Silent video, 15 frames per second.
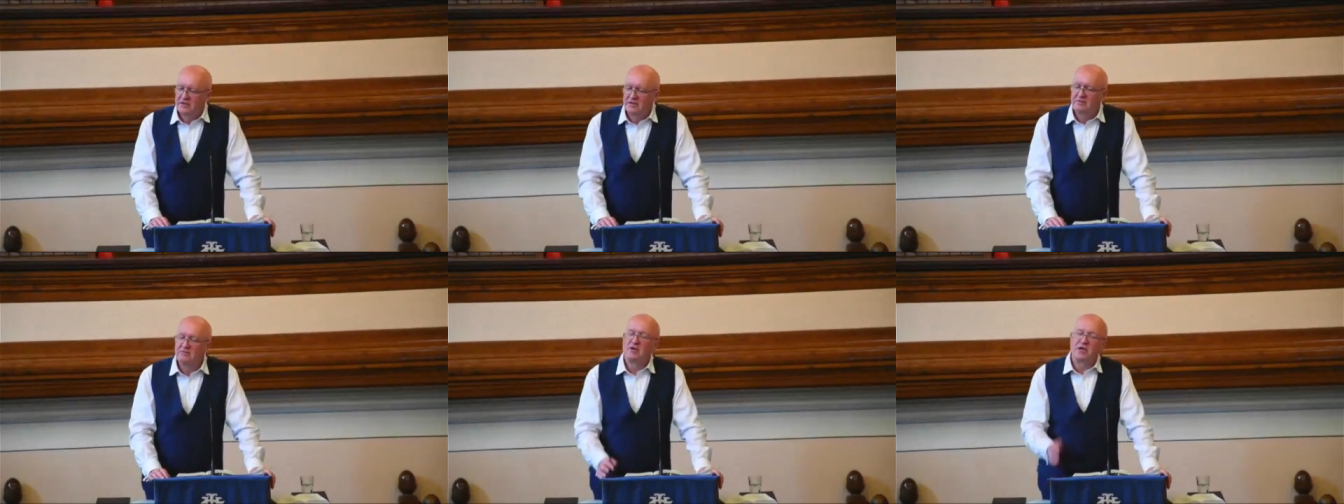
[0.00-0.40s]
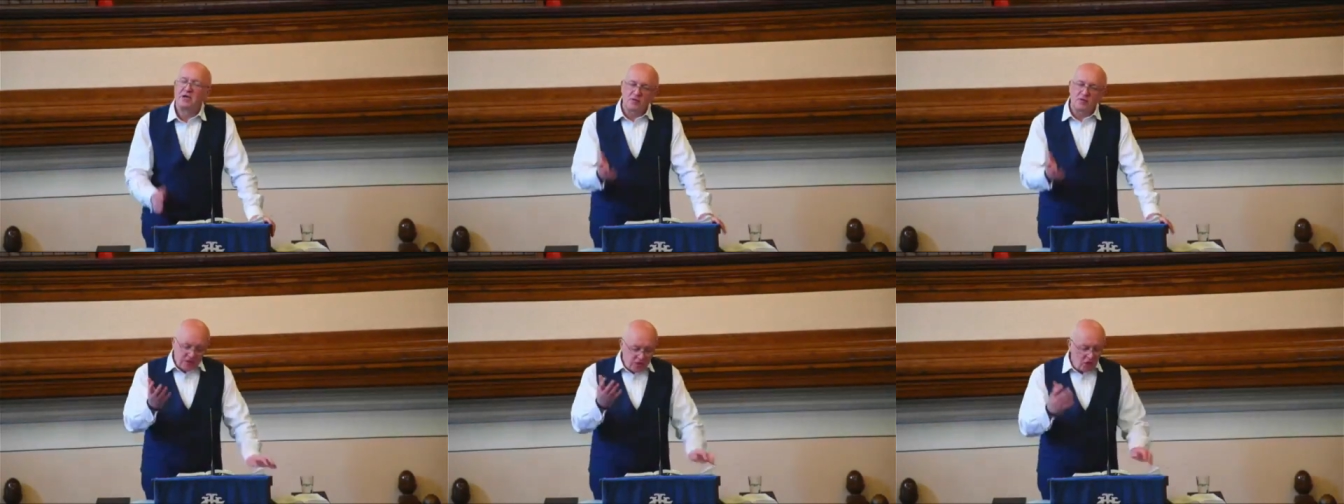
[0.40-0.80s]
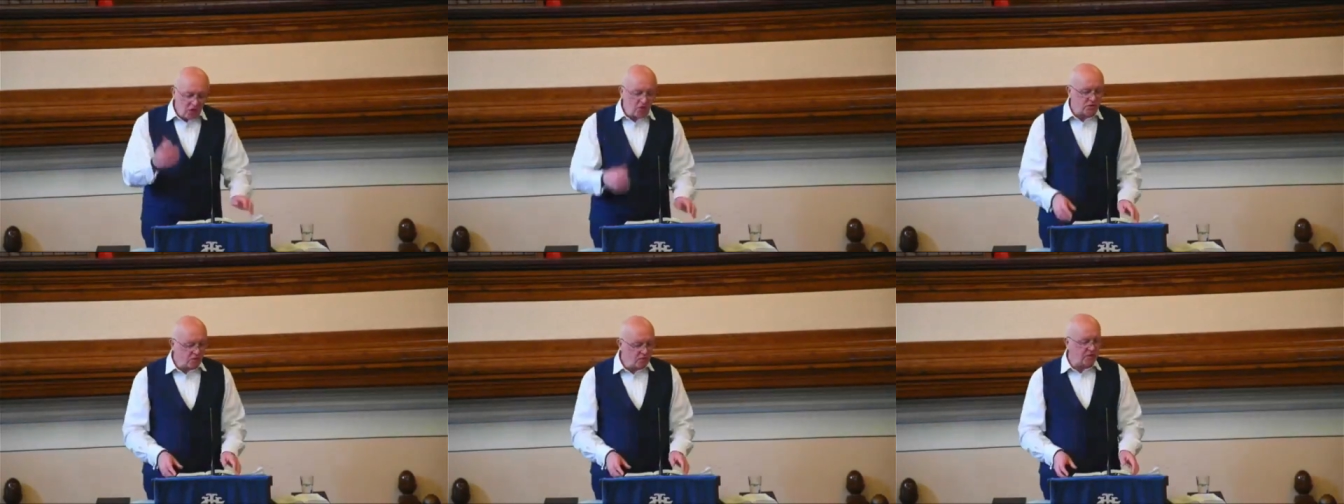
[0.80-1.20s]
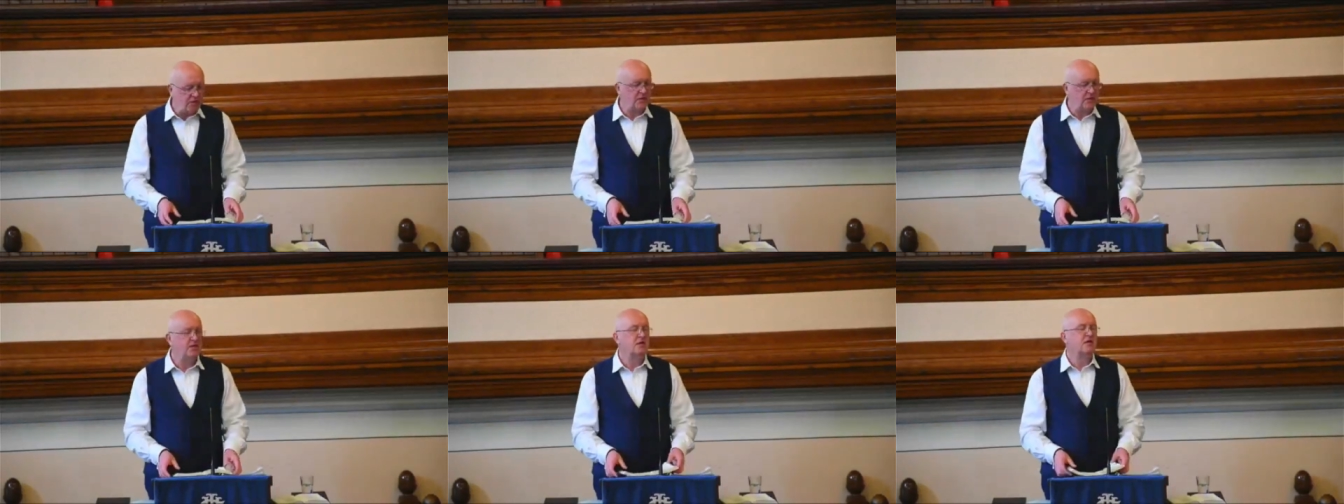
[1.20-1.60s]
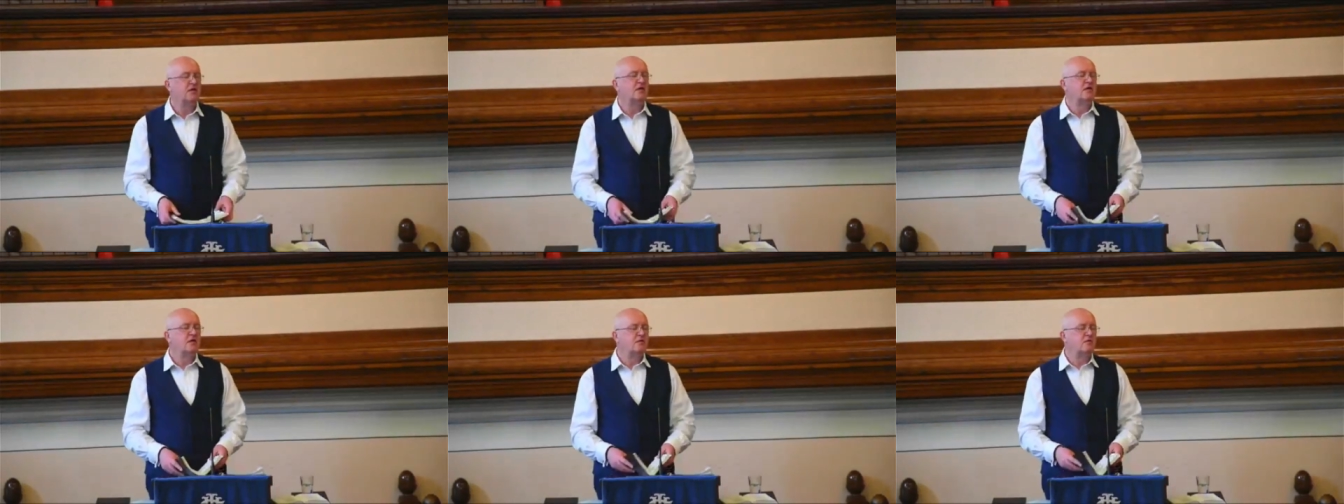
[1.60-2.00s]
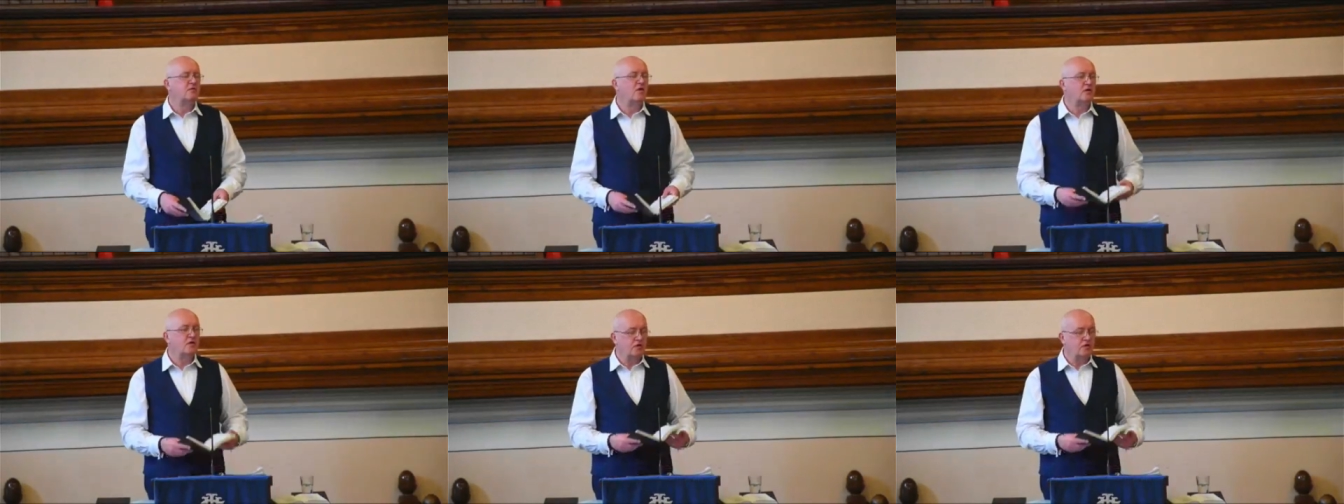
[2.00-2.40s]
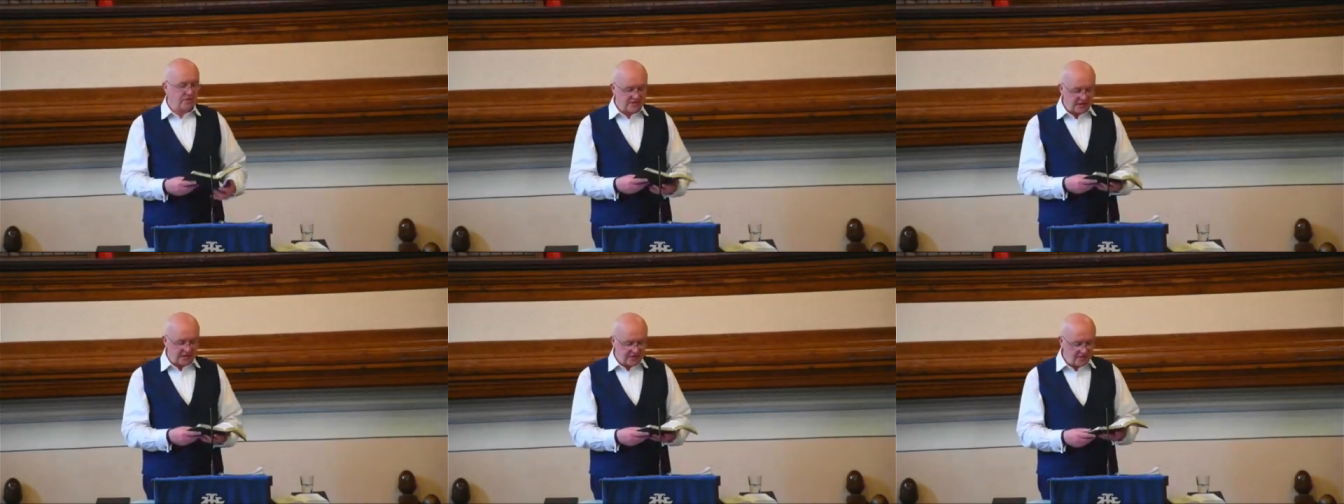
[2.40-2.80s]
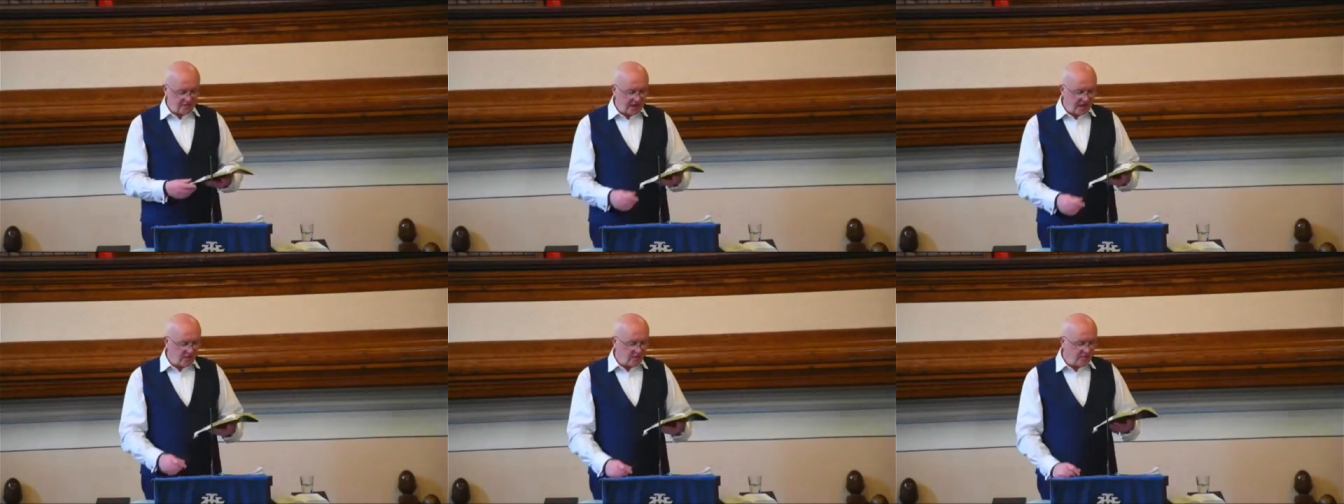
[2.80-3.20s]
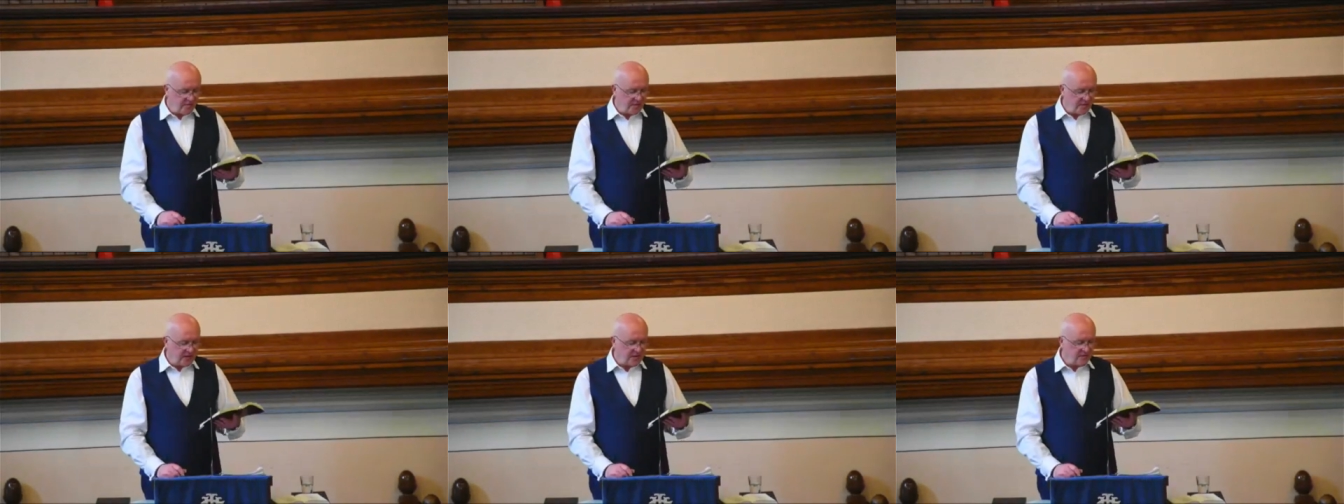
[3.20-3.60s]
well, we know, don't we, what the result of that will be.